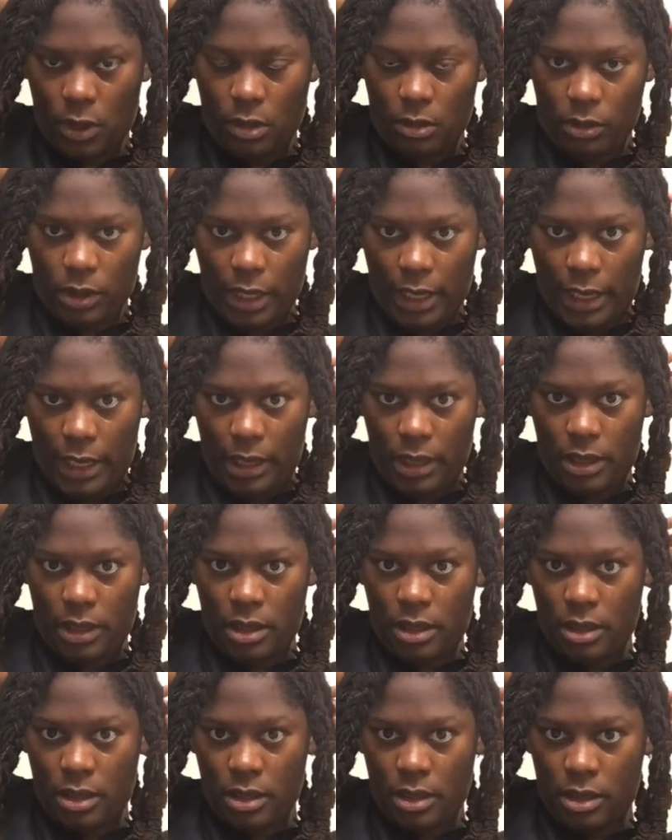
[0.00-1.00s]
Okay,
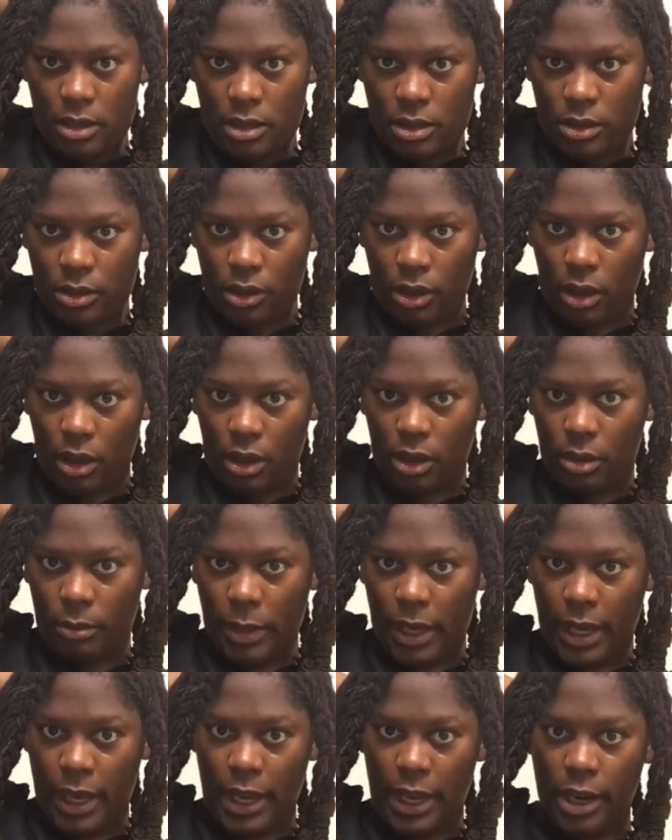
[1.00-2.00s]
so all of
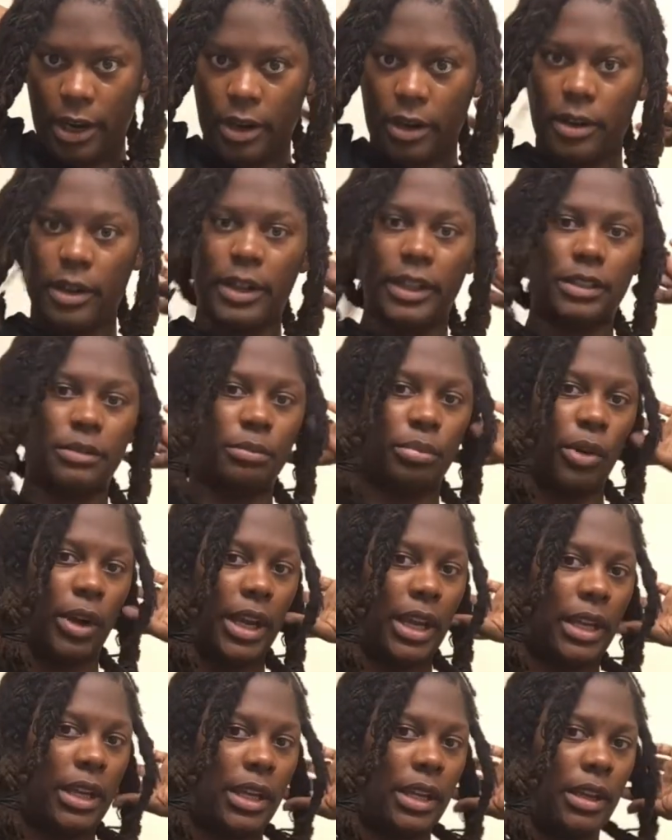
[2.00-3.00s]
my hair is
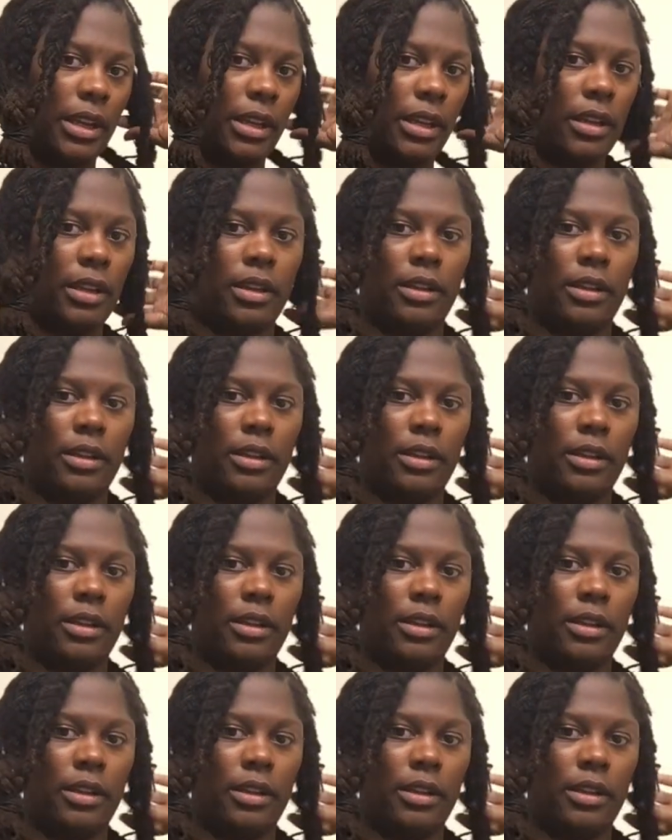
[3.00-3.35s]
braided